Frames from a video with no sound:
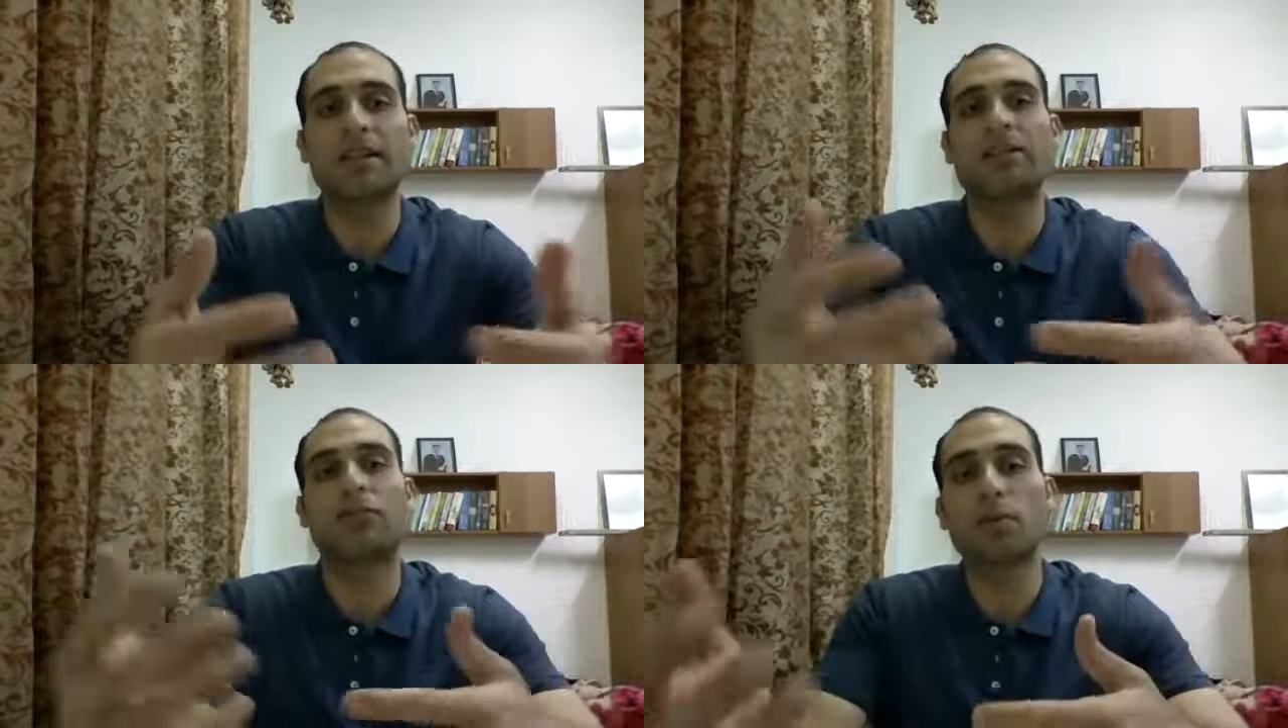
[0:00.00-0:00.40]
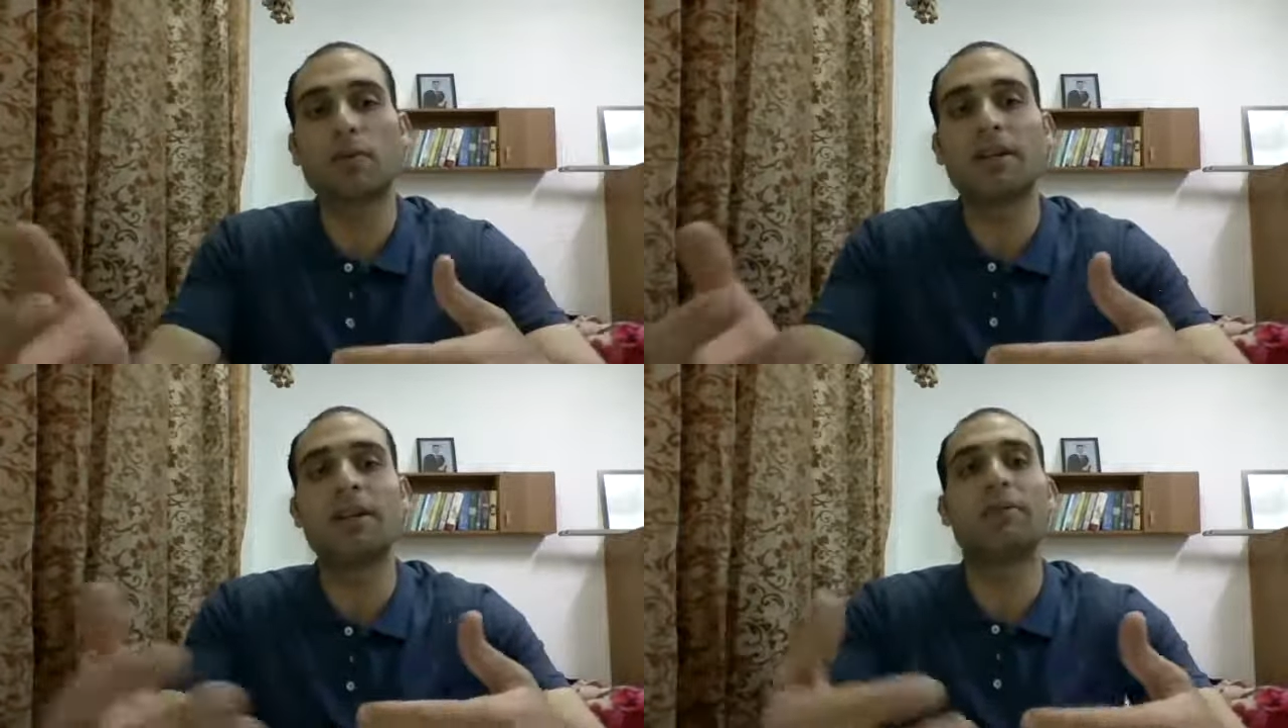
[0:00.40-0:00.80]
and
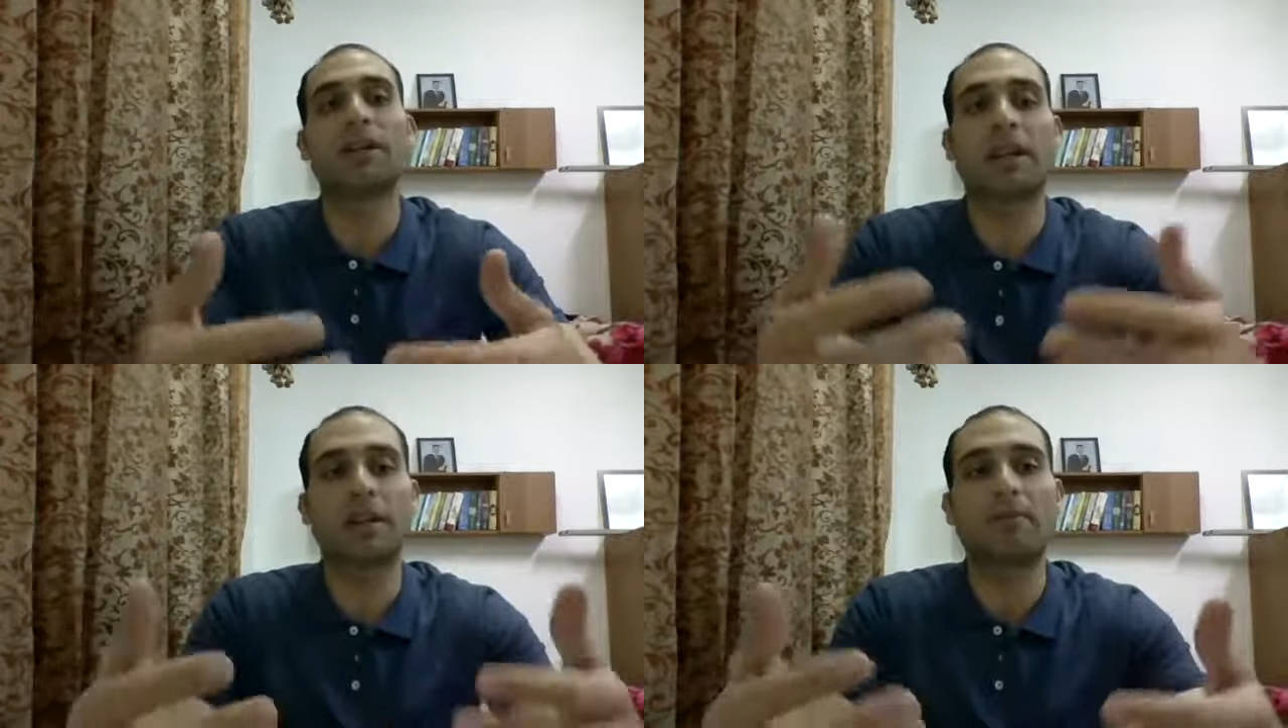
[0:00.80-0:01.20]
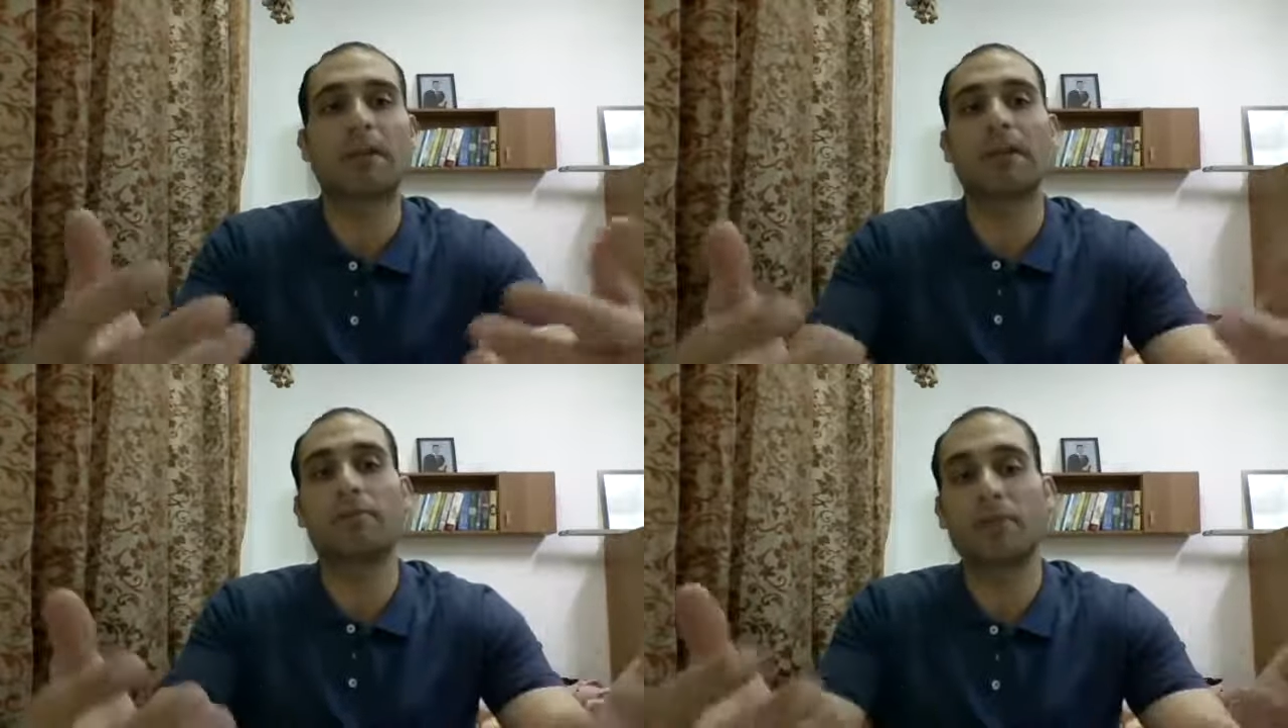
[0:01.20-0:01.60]
women can
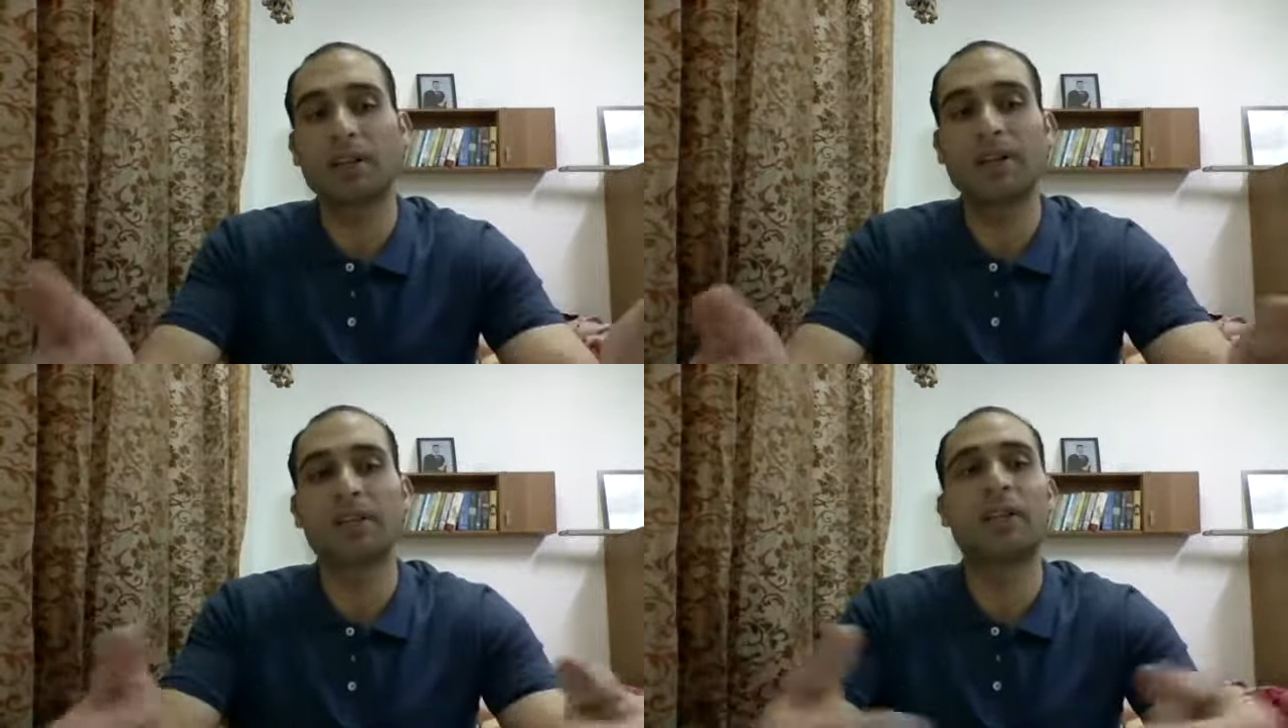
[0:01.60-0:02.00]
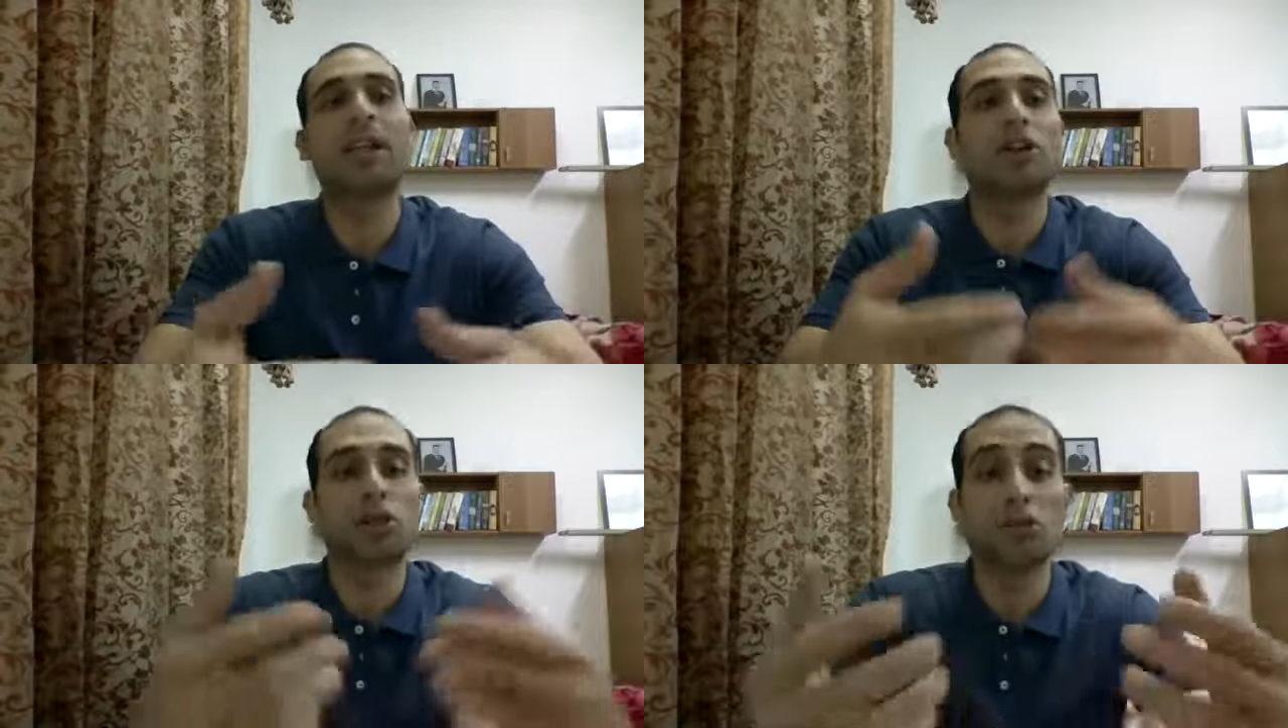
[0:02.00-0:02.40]
become pregnant.
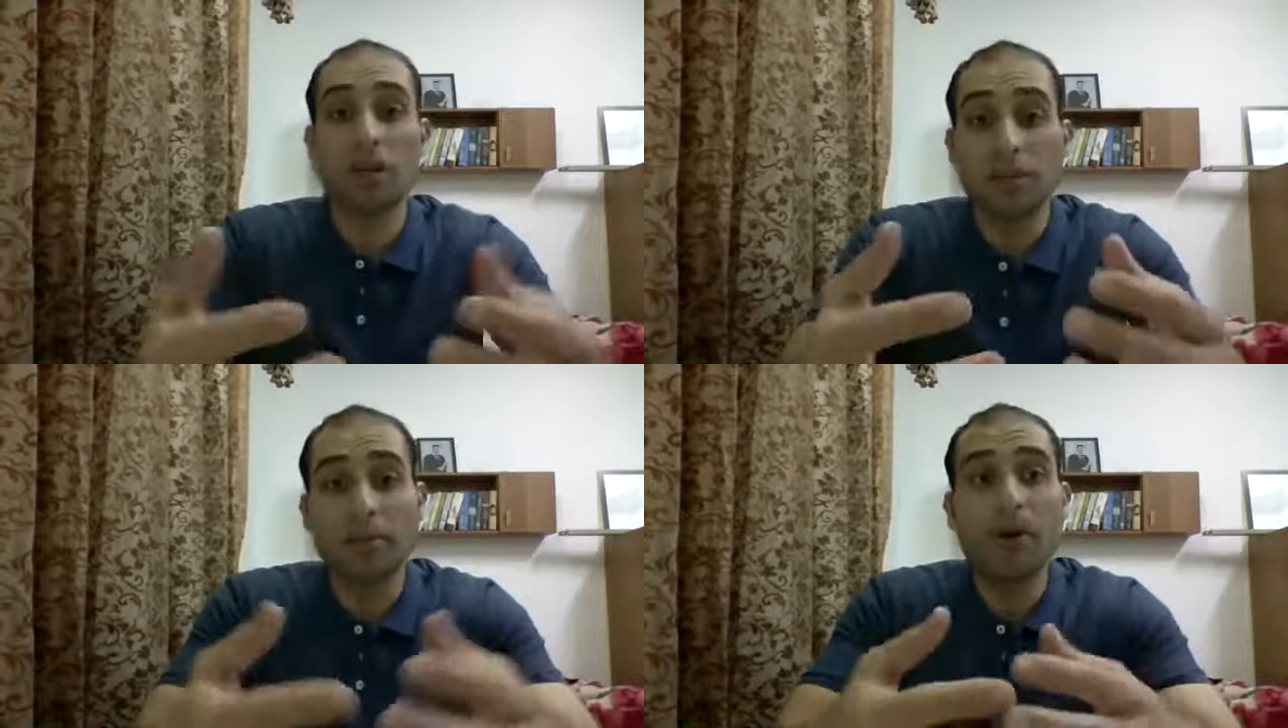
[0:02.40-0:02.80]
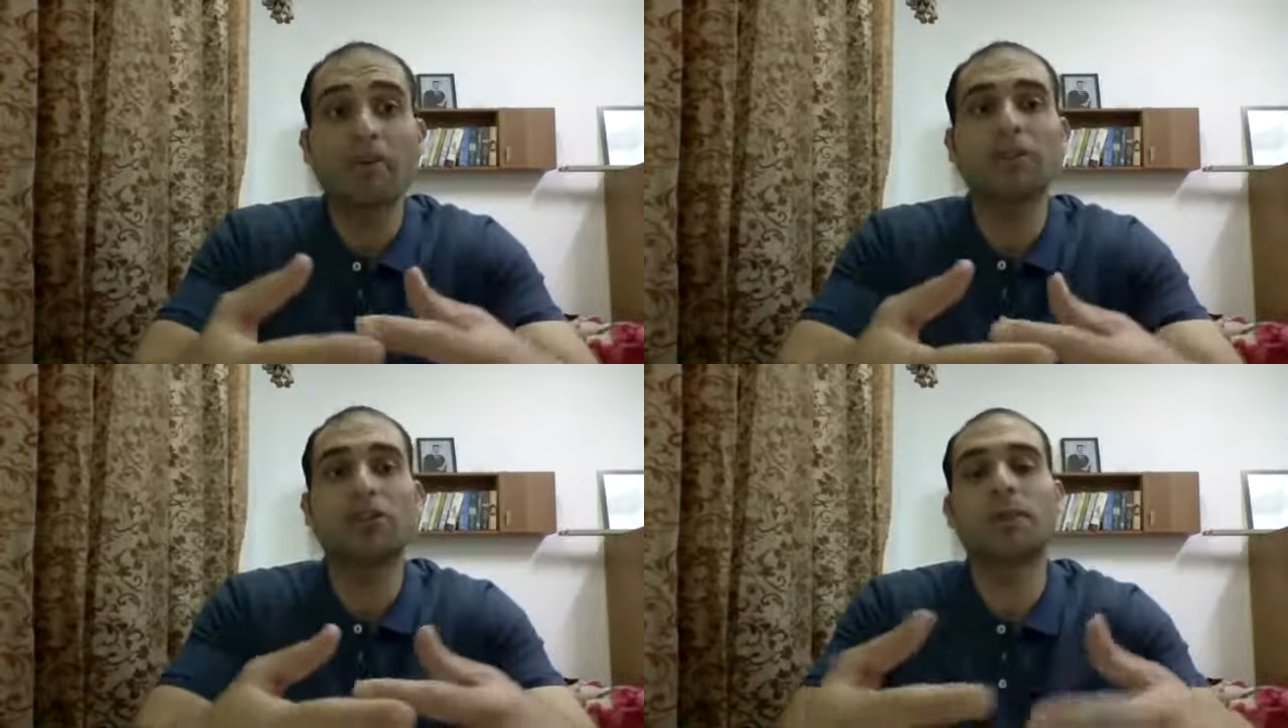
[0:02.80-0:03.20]
So
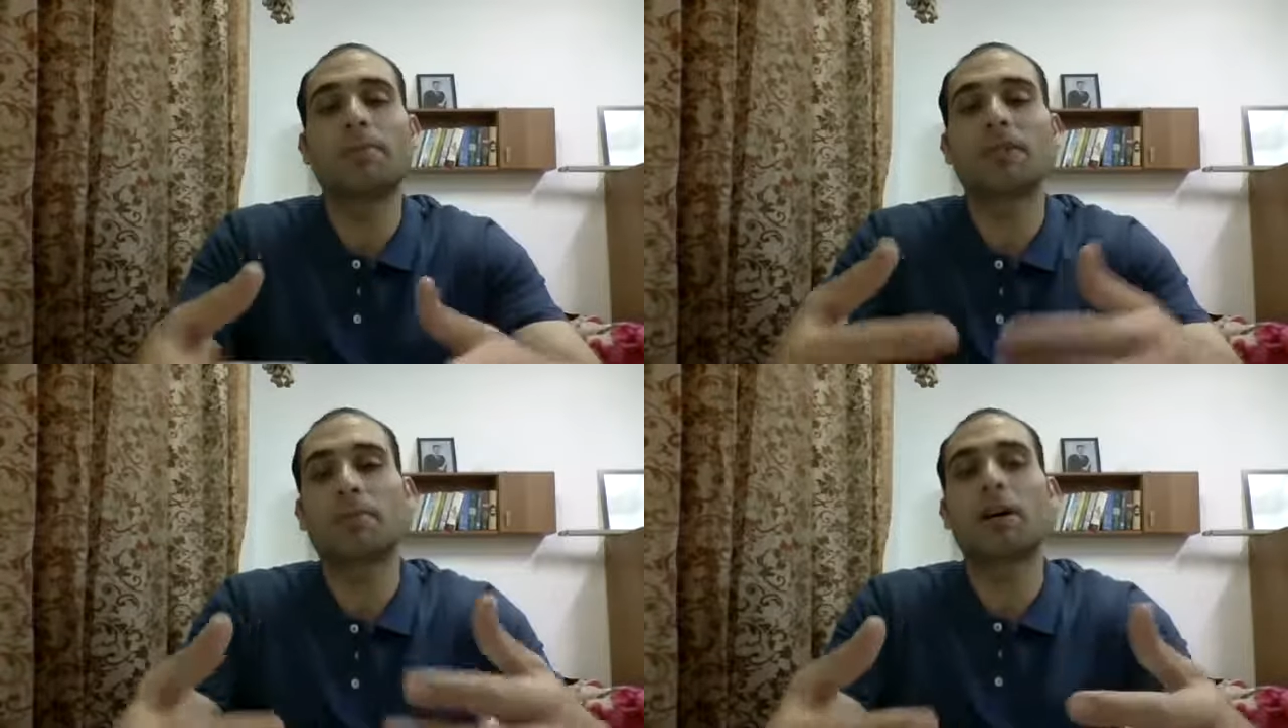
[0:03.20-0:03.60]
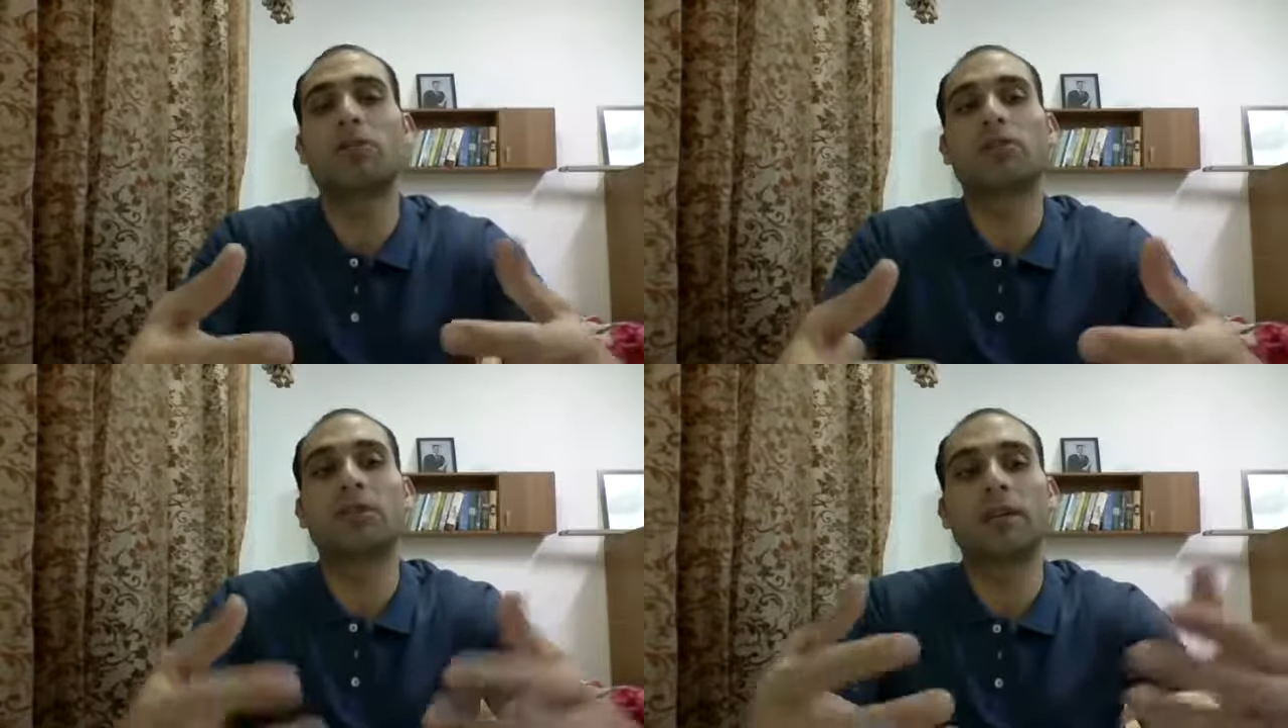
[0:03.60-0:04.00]
partnership is
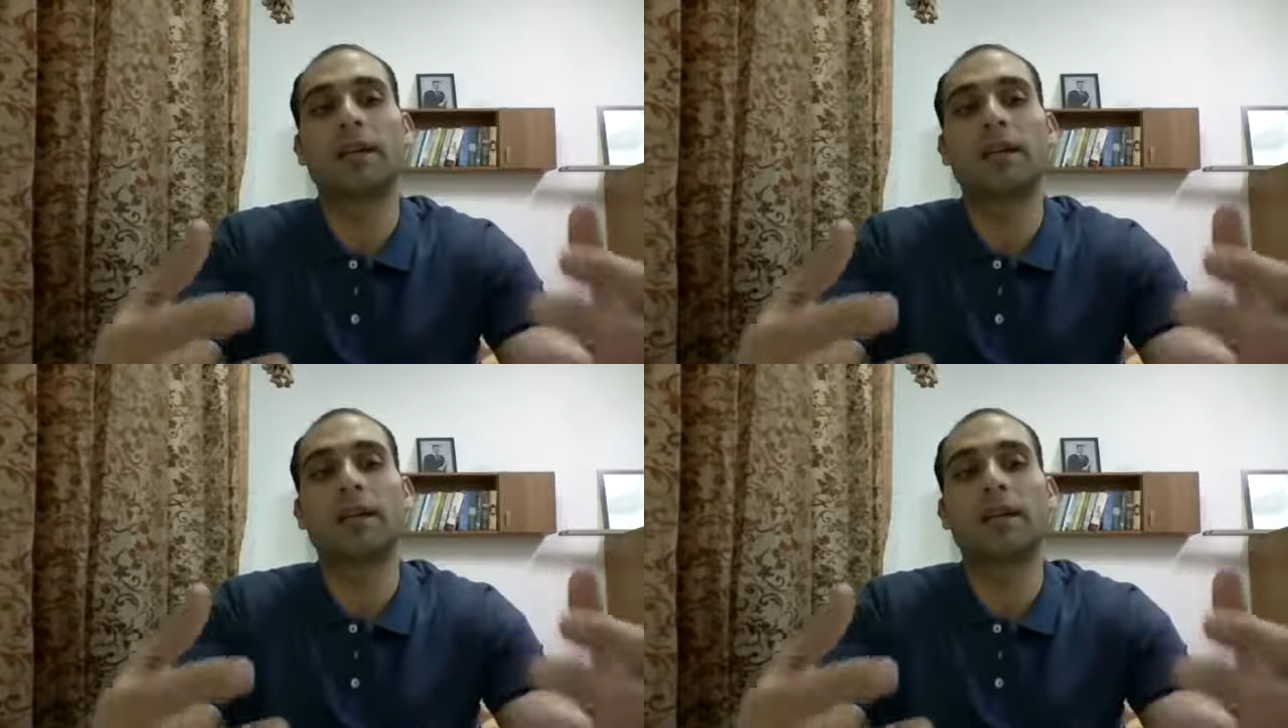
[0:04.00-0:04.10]
about